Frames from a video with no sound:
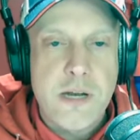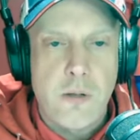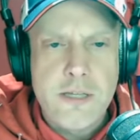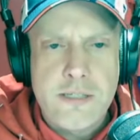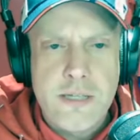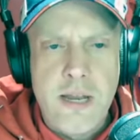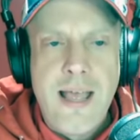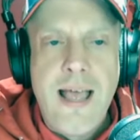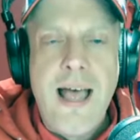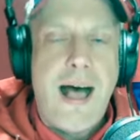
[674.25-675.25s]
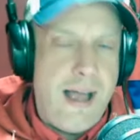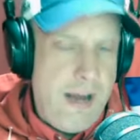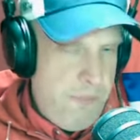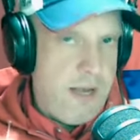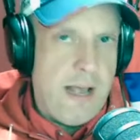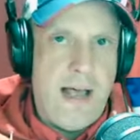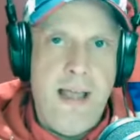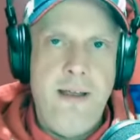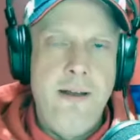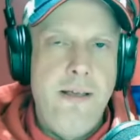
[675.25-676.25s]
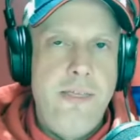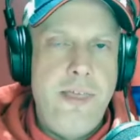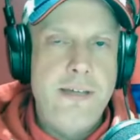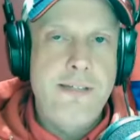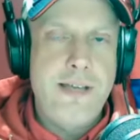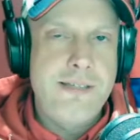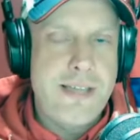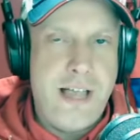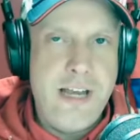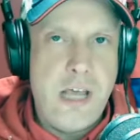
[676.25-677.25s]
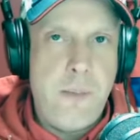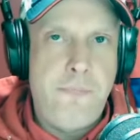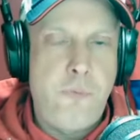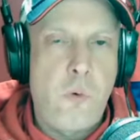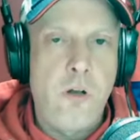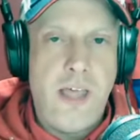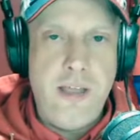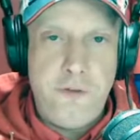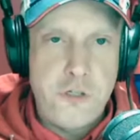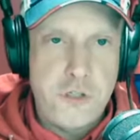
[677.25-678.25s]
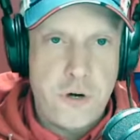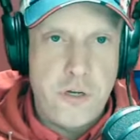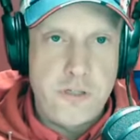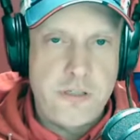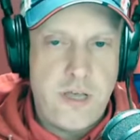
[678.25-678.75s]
Now listen, I am the guy that signed up for life insurance.